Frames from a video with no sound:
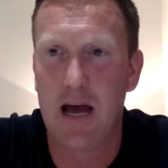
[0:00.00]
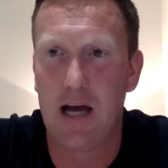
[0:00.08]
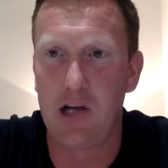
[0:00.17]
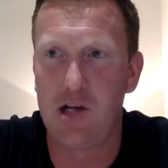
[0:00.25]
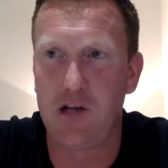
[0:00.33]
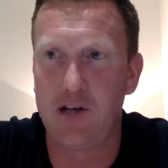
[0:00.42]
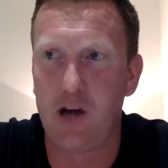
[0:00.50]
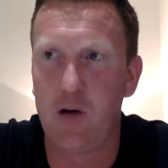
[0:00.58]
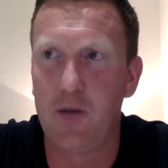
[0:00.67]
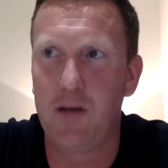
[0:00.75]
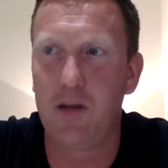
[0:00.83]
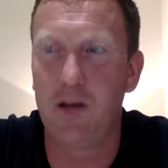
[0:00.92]
And she
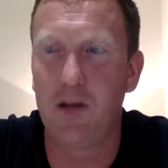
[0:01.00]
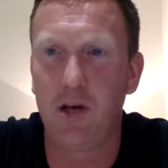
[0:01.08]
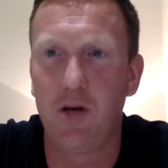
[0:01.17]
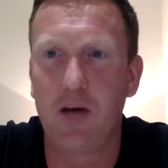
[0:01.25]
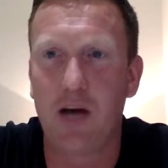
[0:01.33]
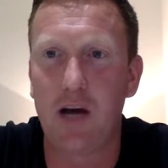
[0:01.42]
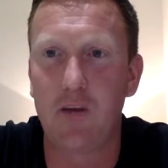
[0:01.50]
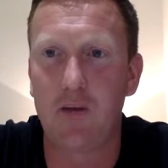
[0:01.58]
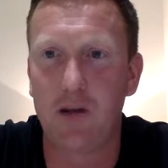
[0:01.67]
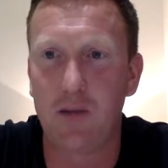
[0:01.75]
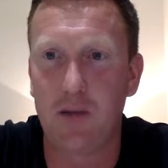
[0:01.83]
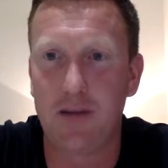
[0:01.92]
told me that the UK was
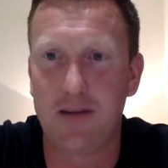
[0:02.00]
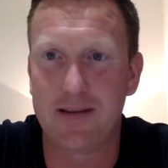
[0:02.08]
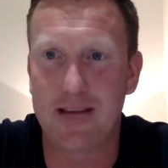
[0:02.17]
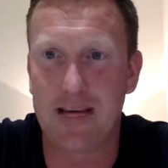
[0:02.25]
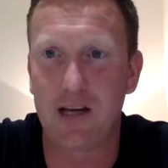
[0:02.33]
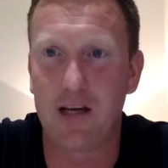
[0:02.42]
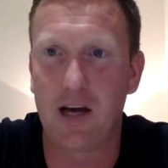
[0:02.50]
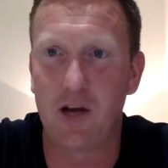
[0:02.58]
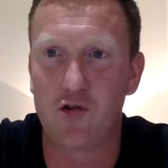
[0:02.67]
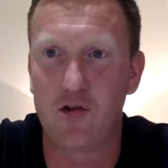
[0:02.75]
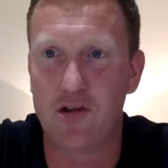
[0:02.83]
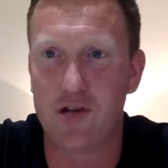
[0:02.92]
going to be the second
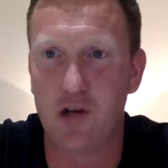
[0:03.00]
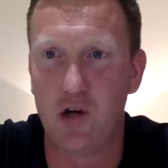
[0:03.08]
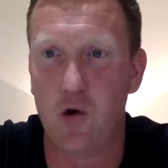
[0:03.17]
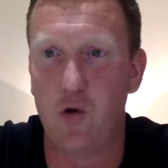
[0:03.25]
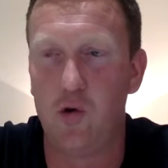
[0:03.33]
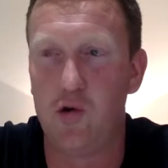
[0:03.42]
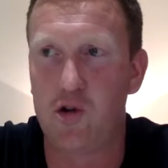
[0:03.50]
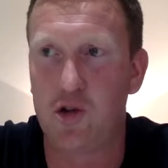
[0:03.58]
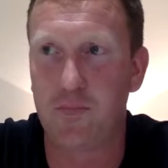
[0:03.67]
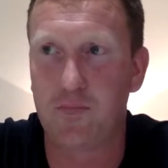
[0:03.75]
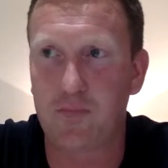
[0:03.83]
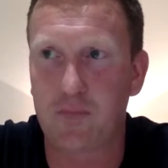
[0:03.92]
country to launch.